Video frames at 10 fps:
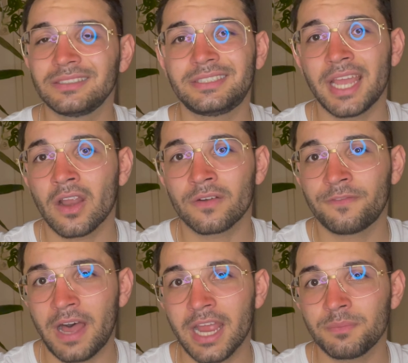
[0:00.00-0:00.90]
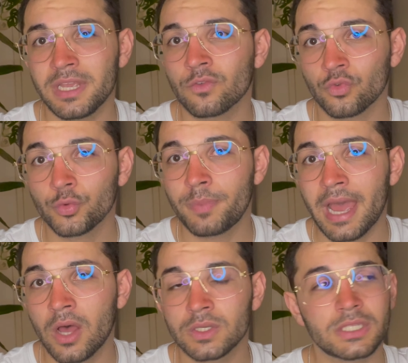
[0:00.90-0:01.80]
They are fine being root
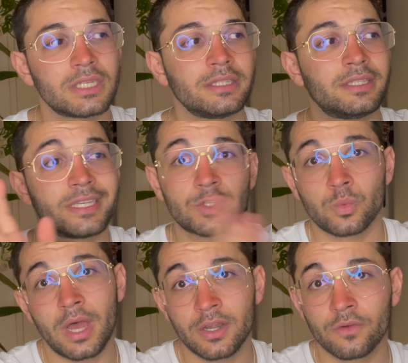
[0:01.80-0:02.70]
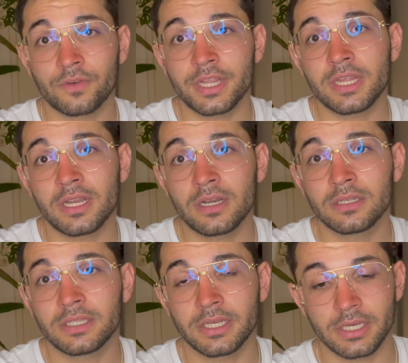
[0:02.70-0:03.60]
bound. This one over here,
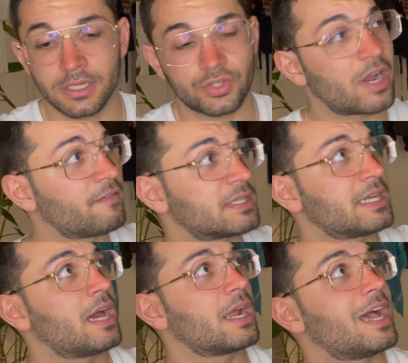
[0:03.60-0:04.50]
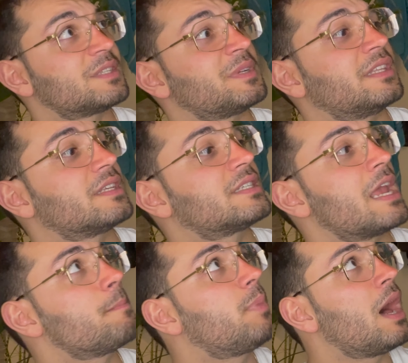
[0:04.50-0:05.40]
the trifasciata, has been in the
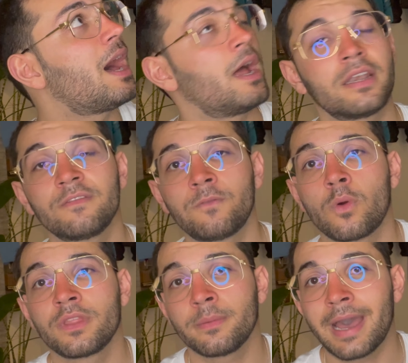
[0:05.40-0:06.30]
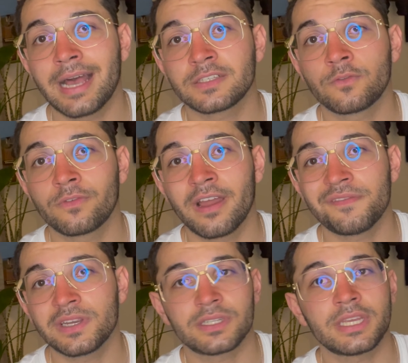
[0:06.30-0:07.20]
same pot for the past 4 or 5
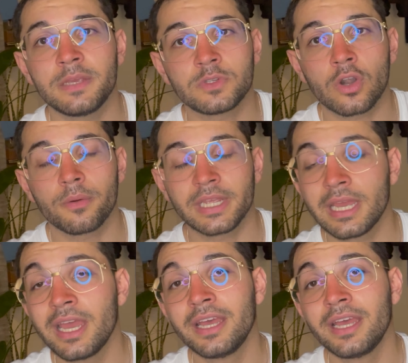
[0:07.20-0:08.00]
years. It keeps growing.